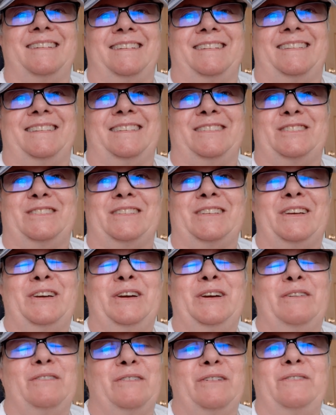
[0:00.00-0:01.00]
this
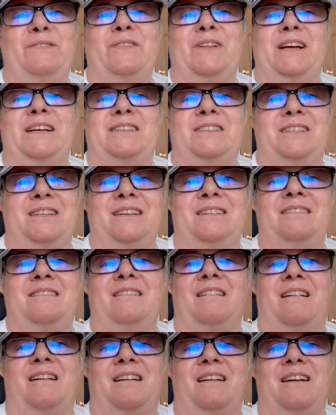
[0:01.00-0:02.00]
reflection
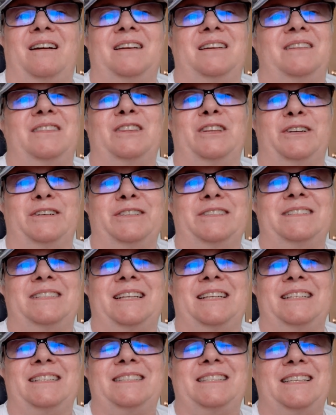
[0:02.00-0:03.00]
on
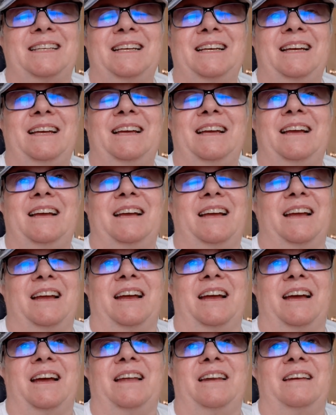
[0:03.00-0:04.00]
Thursdays,
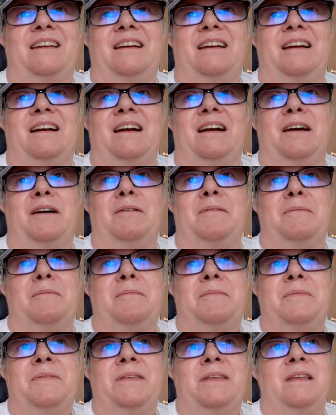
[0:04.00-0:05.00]
and
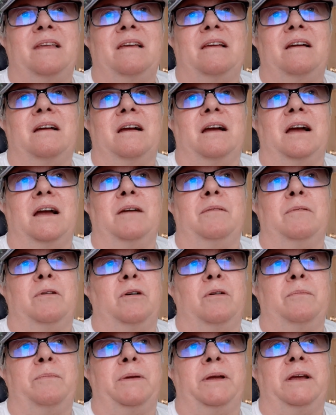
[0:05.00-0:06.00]
um, I'm
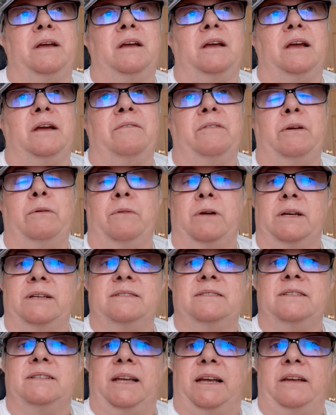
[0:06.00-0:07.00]
hoping everyone
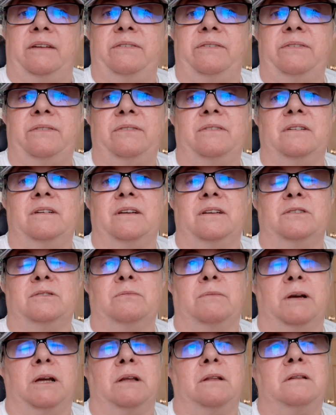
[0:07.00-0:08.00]
is safe as
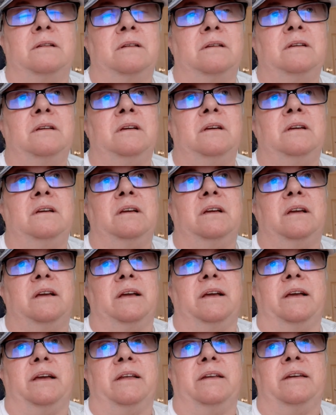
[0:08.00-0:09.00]
well.
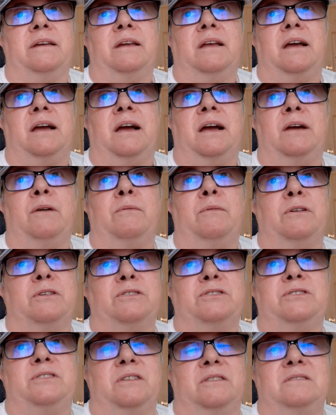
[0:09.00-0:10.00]
And I will
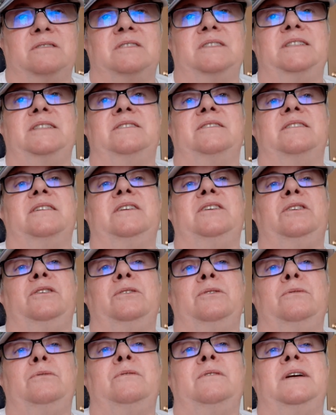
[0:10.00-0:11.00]
certainly see
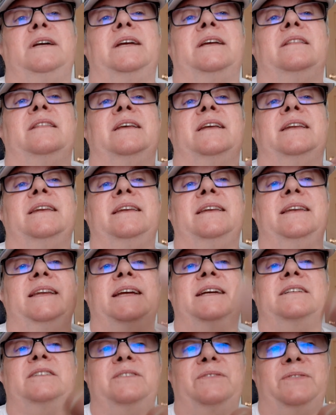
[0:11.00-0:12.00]
you in the
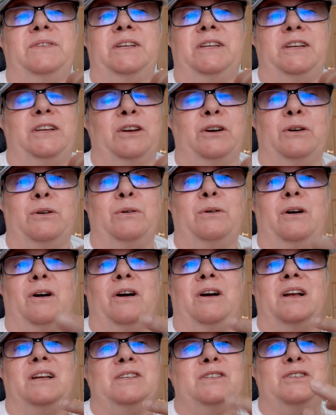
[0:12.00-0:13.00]
next video
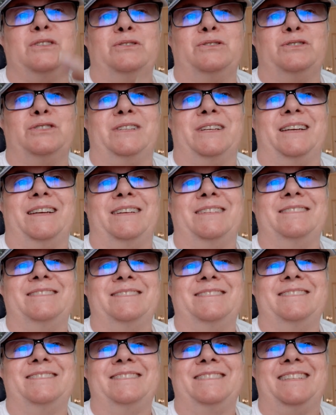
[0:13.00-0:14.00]
on Tuesday.
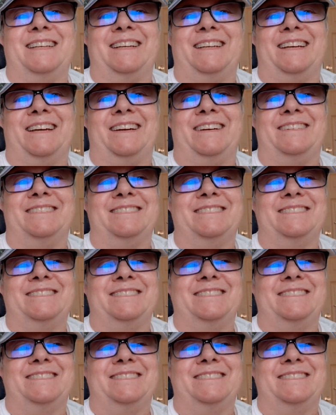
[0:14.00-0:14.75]
Take care.